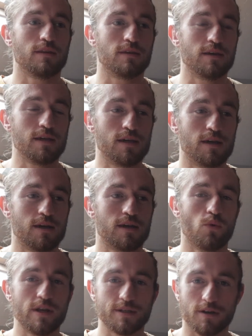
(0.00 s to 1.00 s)
The
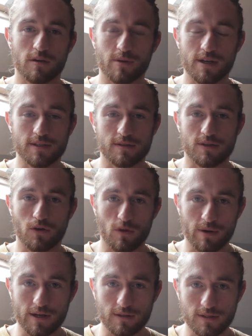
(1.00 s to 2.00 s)
wind turbines and solar
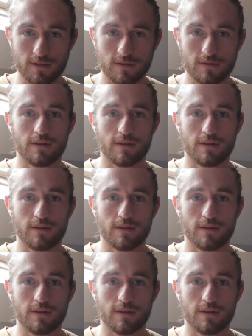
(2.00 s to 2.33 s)
panels